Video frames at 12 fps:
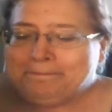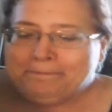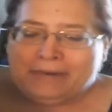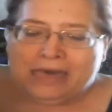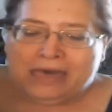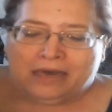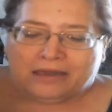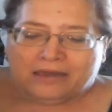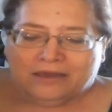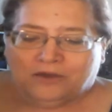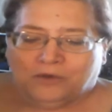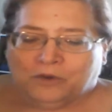Bug!
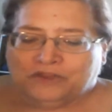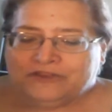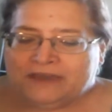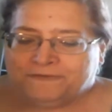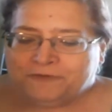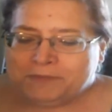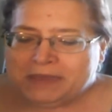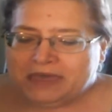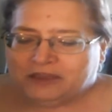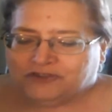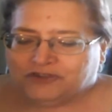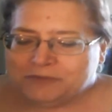Watch out for
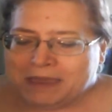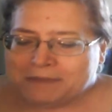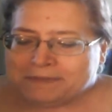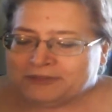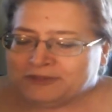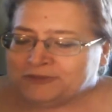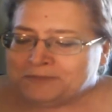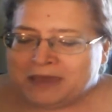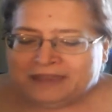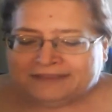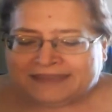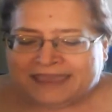Bug. She might be the
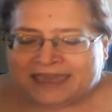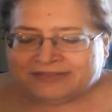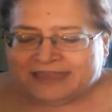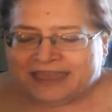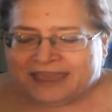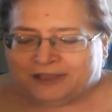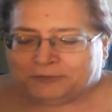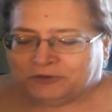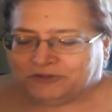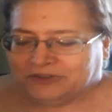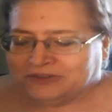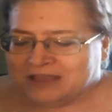smallest cat in the house, but
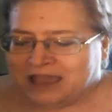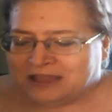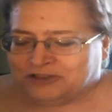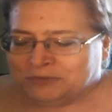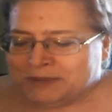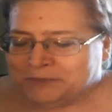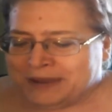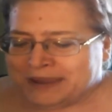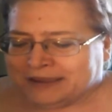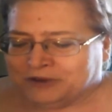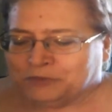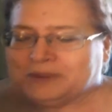she's not to be
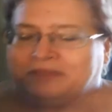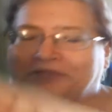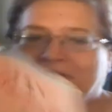reckoned with.